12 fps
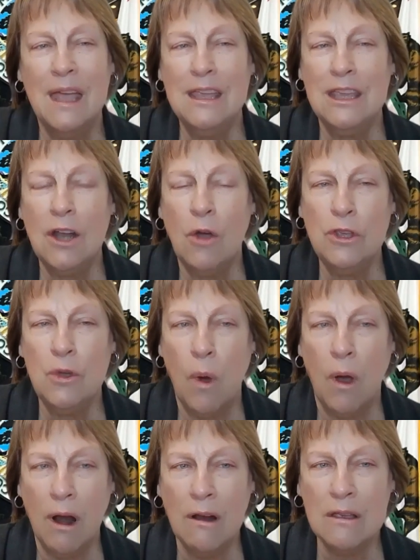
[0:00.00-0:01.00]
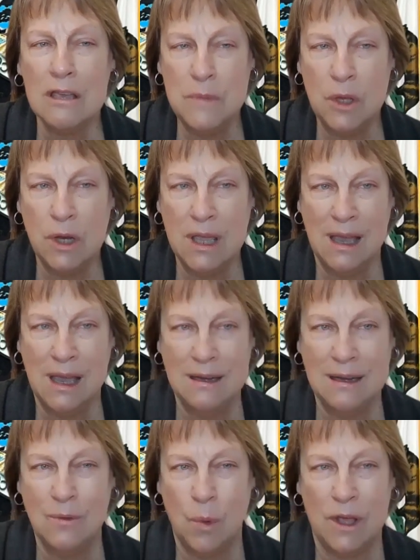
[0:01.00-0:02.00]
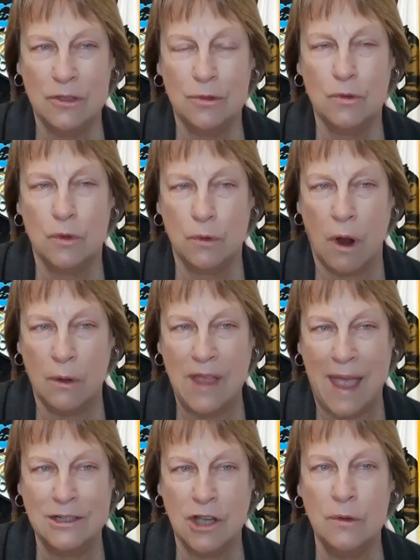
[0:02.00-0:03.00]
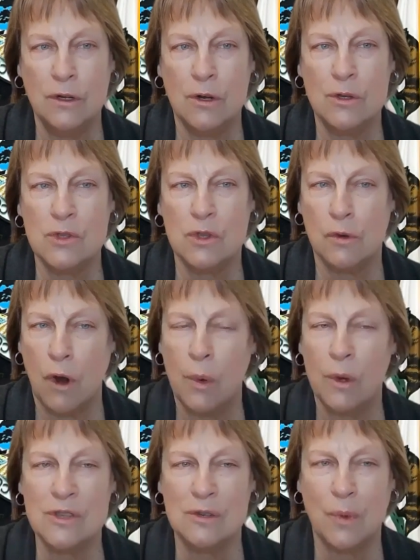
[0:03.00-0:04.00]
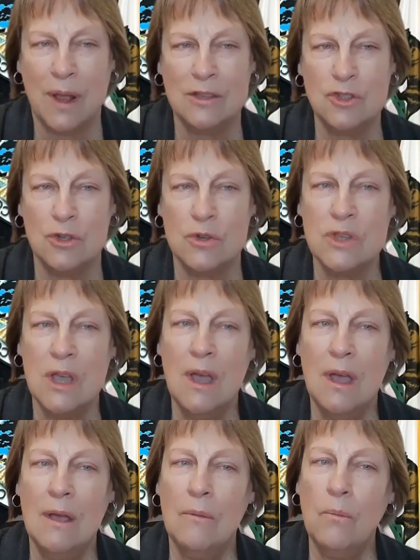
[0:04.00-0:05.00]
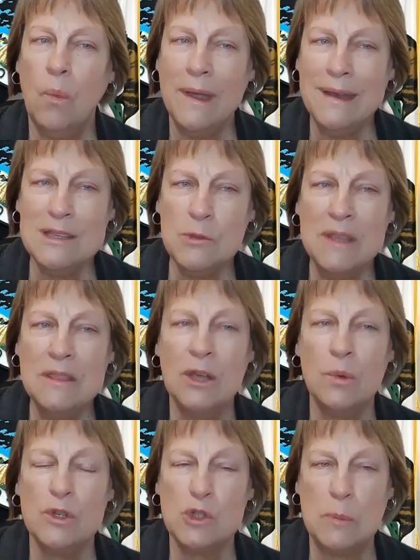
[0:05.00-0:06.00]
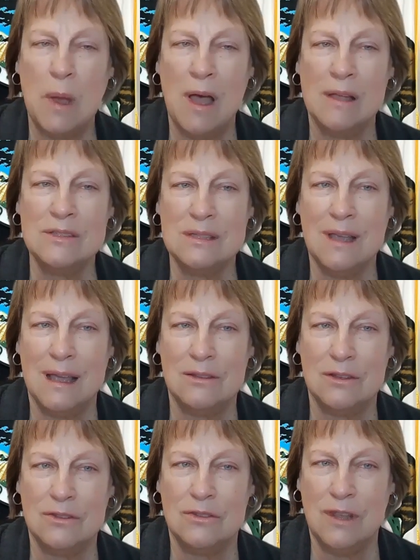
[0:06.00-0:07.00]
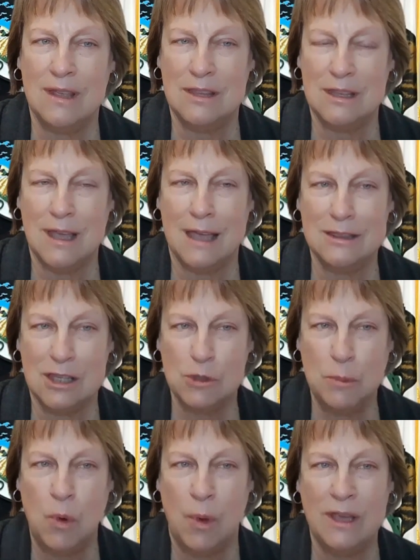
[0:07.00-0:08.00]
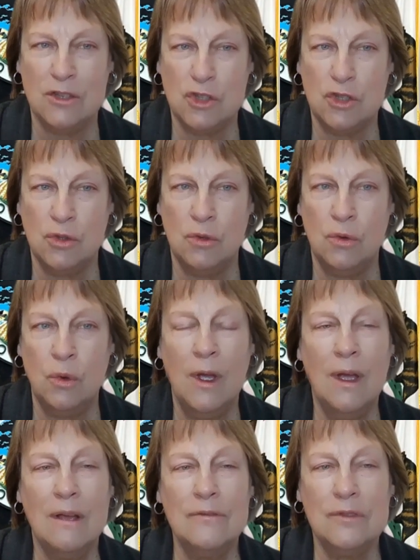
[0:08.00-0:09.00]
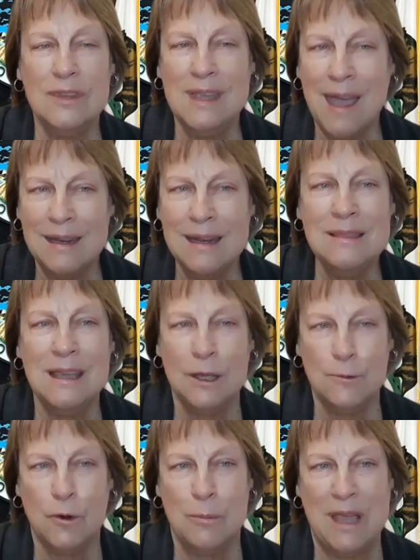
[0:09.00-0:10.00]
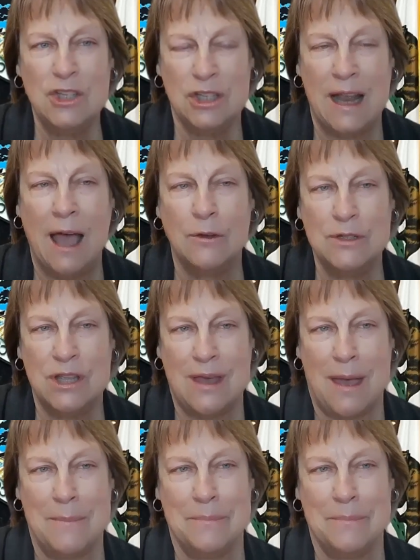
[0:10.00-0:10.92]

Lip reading: You are communicating with landowners, growers, and ranchers. What has been their response at this point to getting the information out to them?